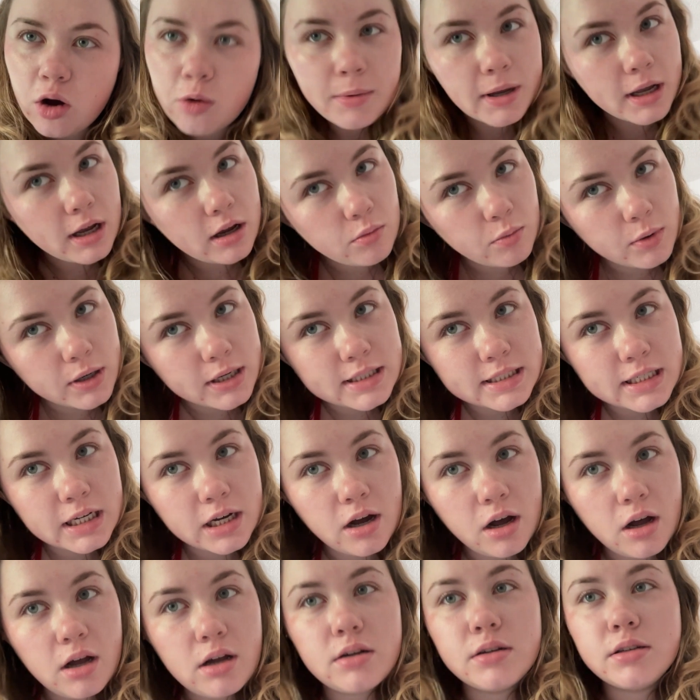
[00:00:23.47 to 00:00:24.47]
oh my god what is
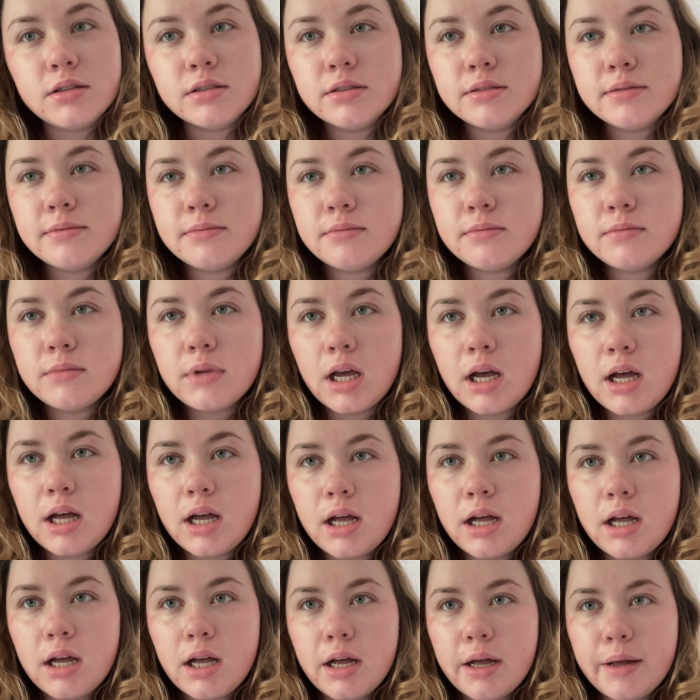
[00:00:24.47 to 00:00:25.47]
it called
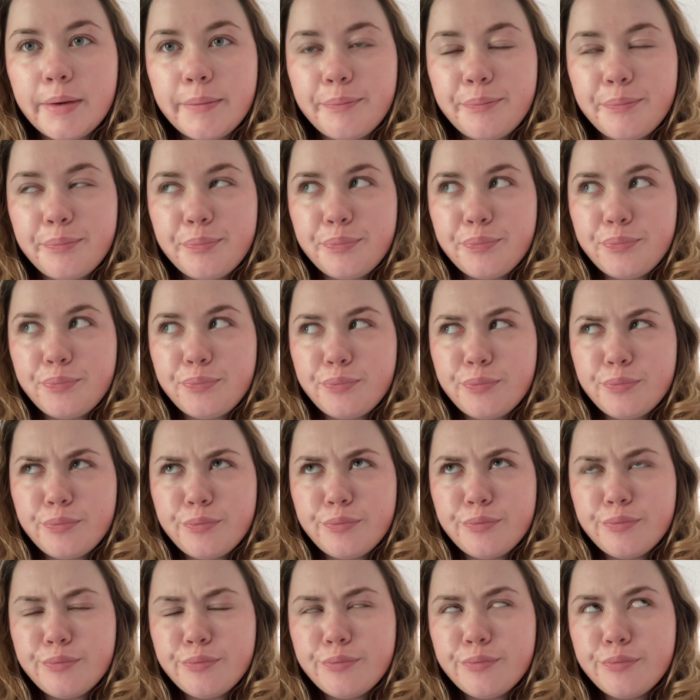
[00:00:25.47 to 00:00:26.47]
um
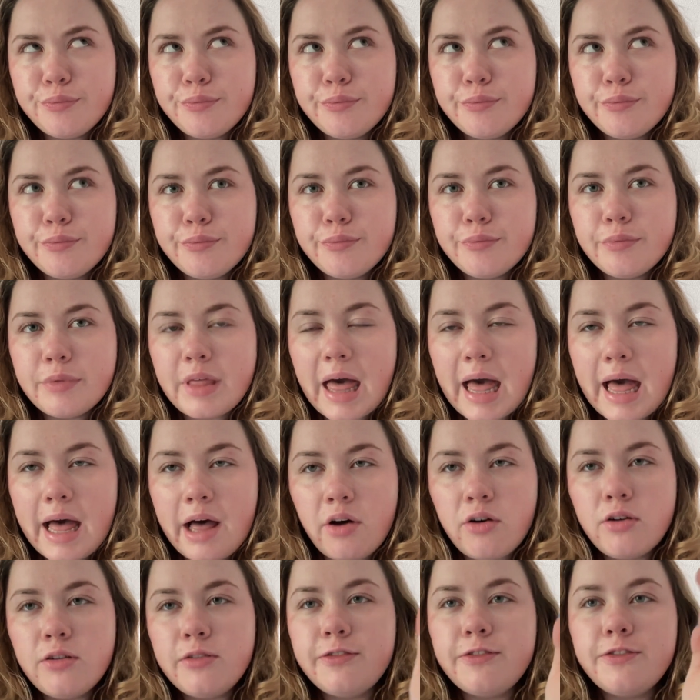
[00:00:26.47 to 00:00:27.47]

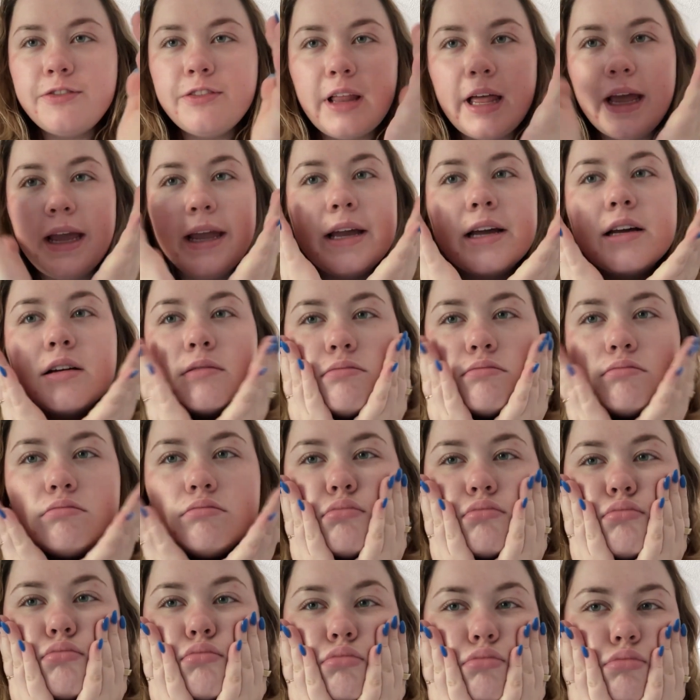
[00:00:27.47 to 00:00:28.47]
the elf like
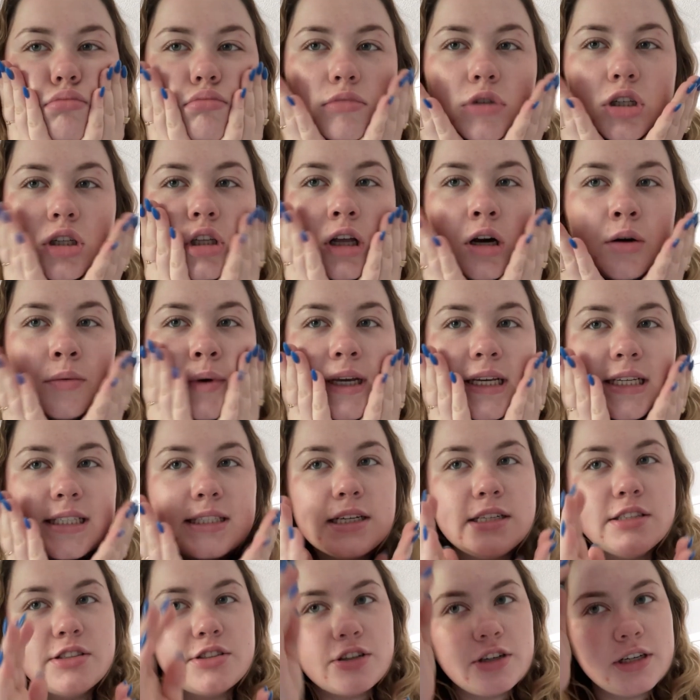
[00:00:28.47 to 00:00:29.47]

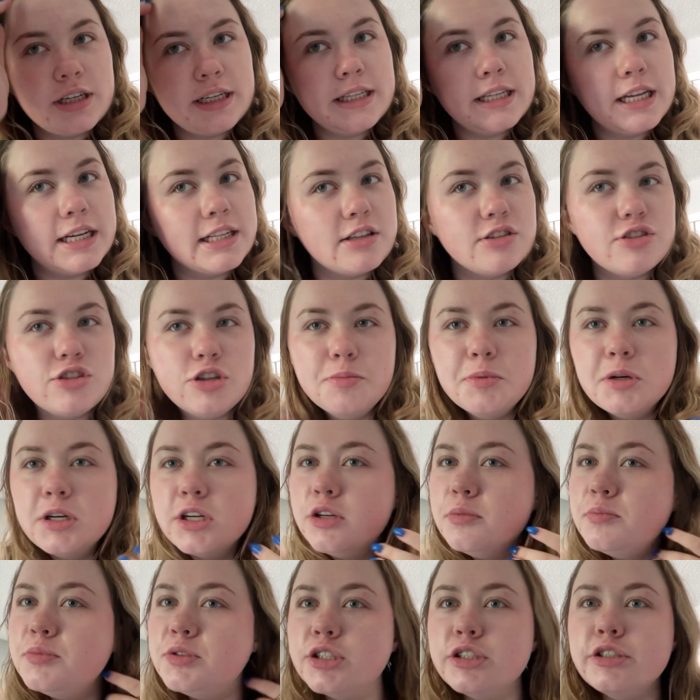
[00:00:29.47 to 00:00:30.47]
glowy sunscreen, like the
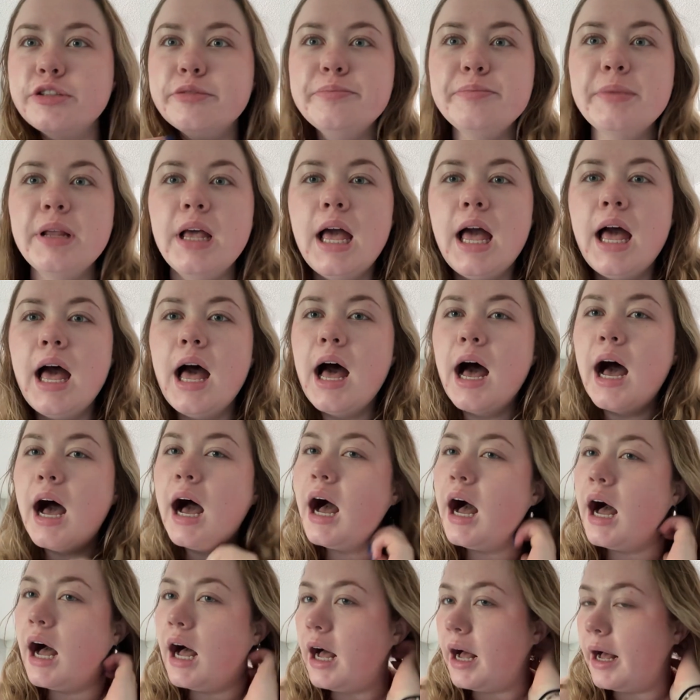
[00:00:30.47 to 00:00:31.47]
Supergoop dupe.
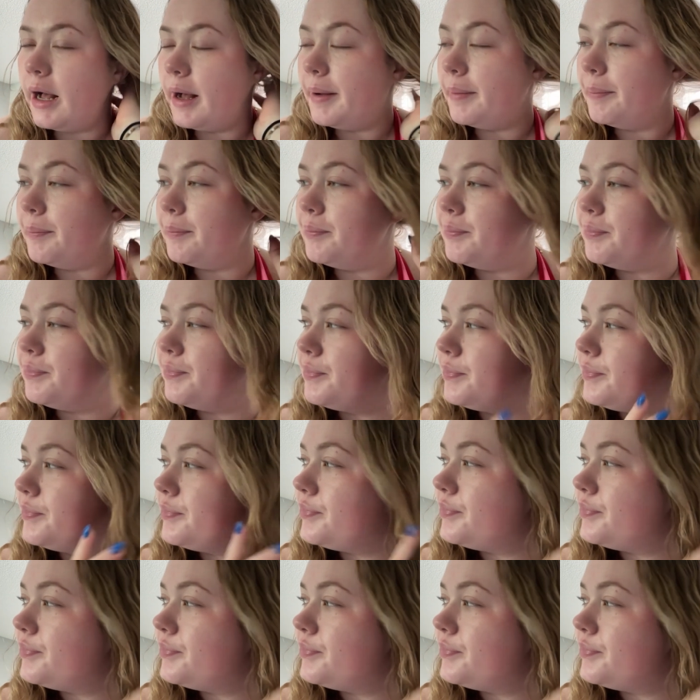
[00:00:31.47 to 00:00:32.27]
Um,